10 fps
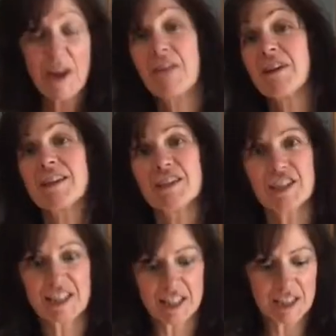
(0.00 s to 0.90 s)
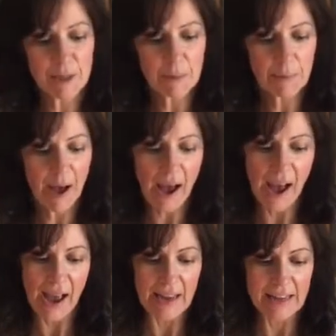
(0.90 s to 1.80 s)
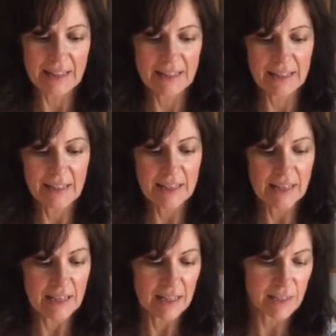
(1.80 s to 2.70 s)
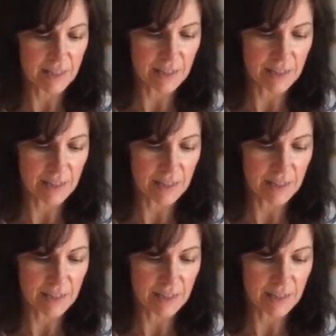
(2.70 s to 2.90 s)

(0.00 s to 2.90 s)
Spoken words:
have a chilled pie. It is